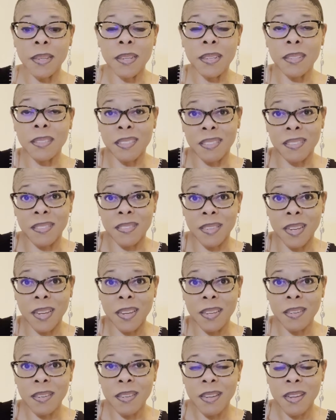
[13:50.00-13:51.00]
to
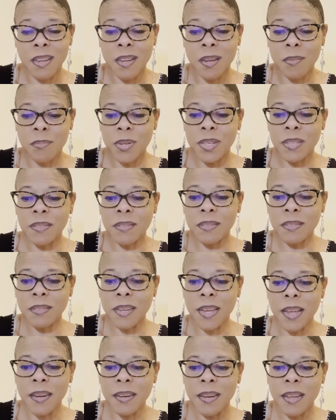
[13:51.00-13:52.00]
sin, but
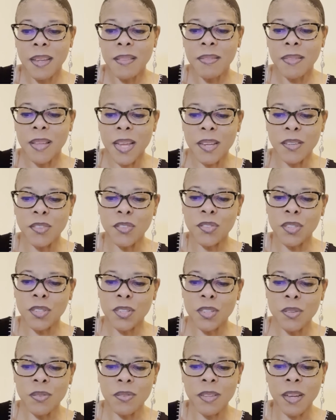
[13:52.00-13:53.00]
instead they should
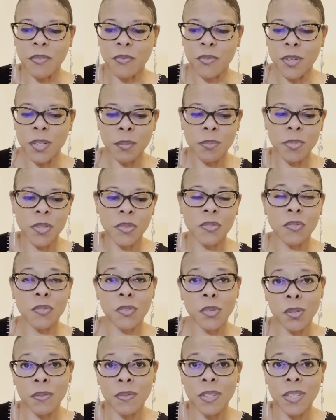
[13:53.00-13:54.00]
use that freedom to
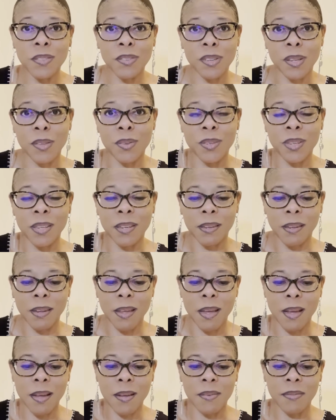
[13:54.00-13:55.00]
serve each other in
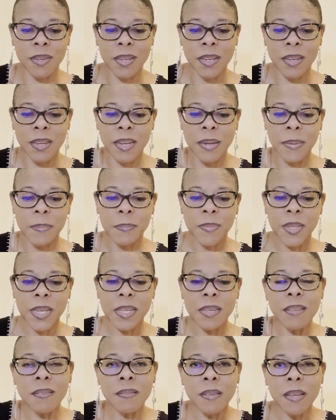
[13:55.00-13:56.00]
love.
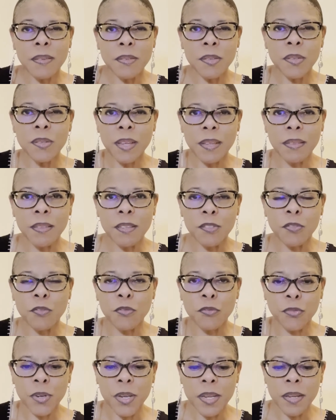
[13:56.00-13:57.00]
And he says here that this
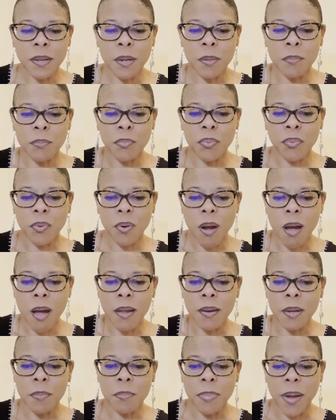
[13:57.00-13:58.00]
freedom brought
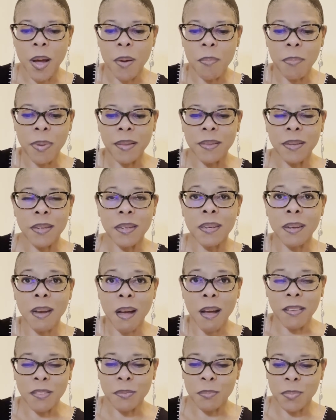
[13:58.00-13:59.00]
about by the
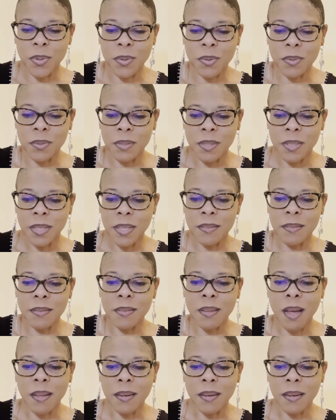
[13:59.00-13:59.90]
gospel is not